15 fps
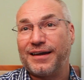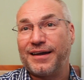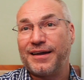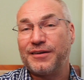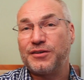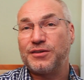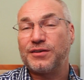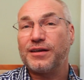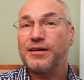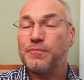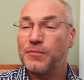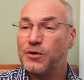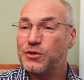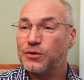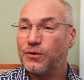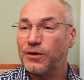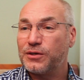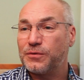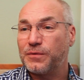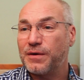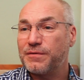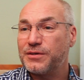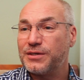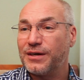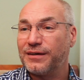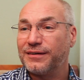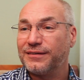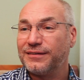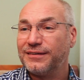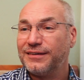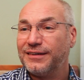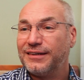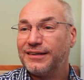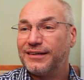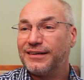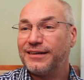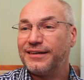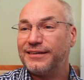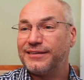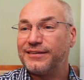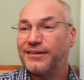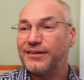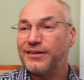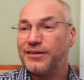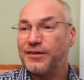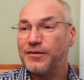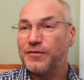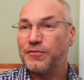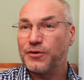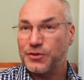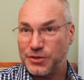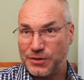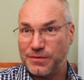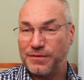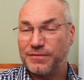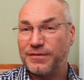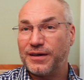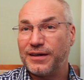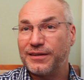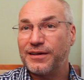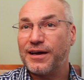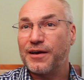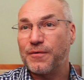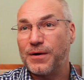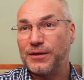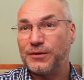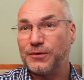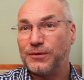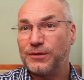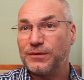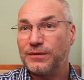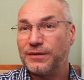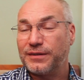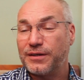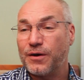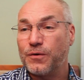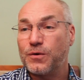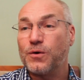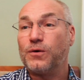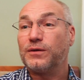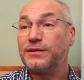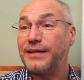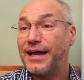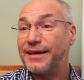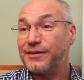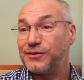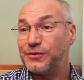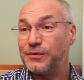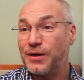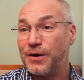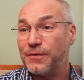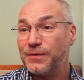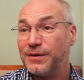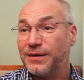I had studied martial arts when I was younger. I had studied a version of Taekwondo called Tang Sudo.